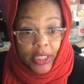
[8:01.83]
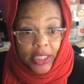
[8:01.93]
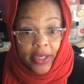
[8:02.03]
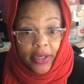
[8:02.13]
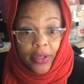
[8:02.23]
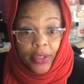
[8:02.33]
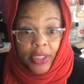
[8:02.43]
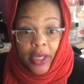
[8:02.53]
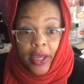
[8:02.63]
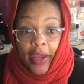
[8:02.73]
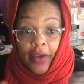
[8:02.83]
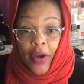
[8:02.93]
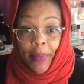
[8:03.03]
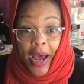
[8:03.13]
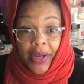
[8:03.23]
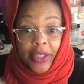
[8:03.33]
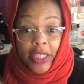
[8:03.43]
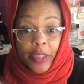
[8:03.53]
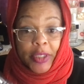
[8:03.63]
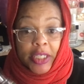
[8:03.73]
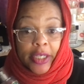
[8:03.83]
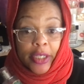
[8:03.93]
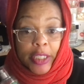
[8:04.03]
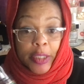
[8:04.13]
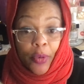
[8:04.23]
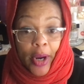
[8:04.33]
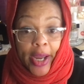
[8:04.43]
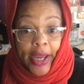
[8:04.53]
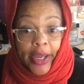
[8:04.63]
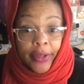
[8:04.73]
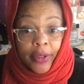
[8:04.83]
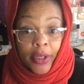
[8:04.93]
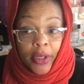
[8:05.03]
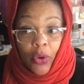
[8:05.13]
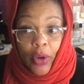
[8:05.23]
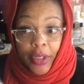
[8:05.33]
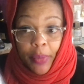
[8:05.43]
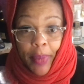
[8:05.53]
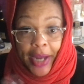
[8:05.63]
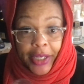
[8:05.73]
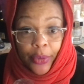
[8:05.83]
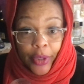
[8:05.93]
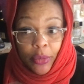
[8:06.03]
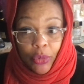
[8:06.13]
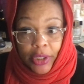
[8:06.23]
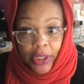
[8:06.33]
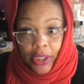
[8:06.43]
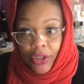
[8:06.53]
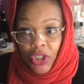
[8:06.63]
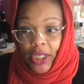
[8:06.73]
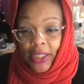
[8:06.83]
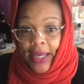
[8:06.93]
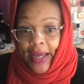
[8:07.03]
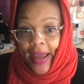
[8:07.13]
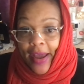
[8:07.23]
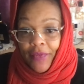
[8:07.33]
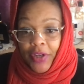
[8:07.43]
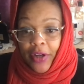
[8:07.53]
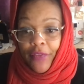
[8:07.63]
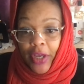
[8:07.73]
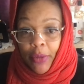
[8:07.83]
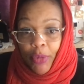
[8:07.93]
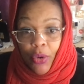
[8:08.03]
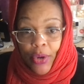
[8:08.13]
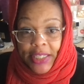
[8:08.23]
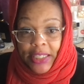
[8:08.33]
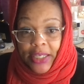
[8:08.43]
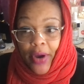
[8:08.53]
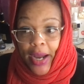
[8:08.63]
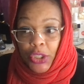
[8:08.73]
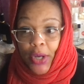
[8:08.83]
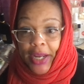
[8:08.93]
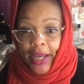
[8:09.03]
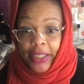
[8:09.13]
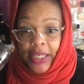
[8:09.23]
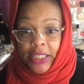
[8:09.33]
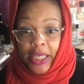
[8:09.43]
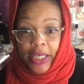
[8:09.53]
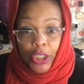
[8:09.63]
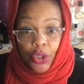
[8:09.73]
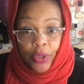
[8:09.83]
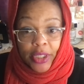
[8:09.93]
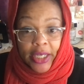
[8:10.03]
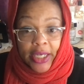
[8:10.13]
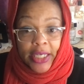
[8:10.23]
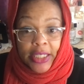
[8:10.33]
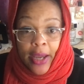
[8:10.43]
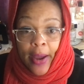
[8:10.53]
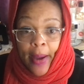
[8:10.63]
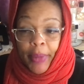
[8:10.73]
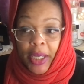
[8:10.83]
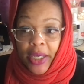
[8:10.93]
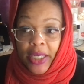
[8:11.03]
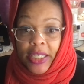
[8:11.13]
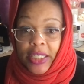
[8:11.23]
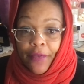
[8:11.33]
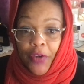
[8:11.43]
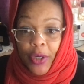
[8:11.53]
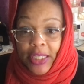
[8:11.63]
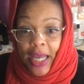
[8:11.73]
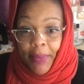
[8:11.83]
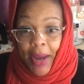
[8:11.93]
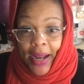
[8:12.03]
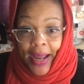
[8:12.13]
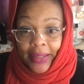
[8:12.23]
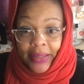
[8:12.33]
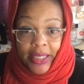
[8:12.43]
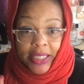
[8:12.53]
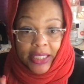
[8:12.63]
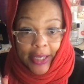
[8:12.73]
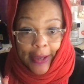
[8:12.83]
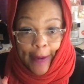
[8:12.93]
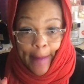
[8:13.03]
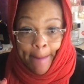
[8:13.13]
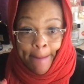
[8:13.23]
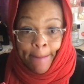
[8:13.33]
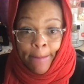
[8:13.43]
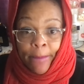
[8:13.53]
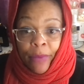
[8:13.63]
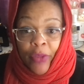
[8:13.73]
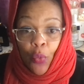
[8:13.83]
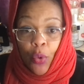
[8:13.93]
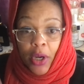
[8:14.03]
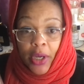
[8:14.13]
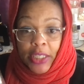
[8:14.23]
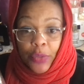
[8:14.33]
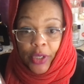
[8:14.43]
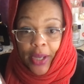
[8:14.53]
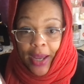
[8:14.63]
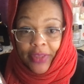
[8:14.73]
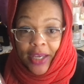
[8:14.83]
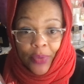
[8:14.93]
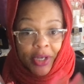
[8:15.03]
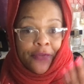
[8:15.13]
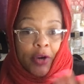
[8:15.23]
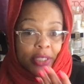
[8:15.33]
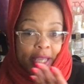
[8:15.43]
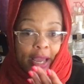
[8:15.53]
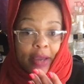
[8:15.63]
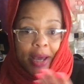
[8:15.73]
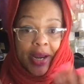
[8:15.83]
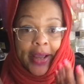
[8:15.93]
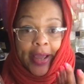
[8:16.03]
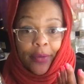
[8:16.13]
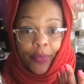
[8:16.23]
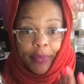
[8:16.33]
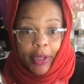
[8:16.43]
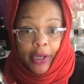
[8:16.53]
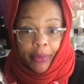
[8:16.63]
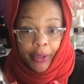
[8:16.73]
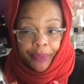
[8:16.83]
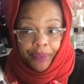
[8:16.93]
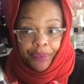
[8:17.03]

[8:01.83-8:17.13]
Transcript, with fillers: sales, if I'm out of this particular spray or the body cream or the lotion and they have it available on sale, I try to at least get two of these because the first time I got this set was when I think when it first came out, I can't remember